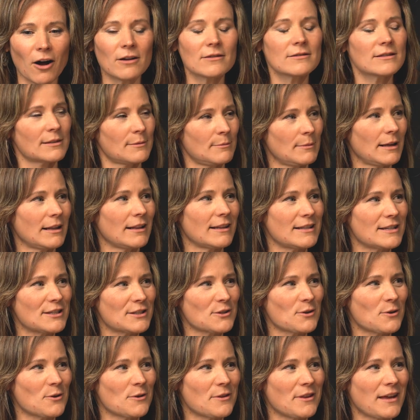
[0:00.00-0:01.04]
ultimately
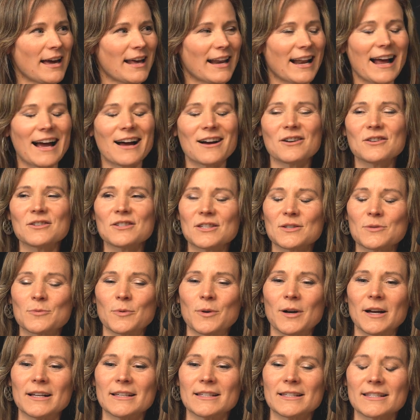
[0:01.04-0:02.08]
sold that house
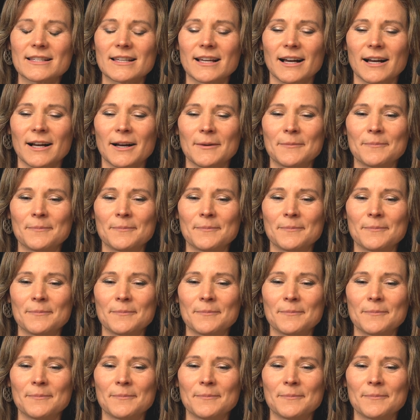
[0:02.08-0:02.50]
was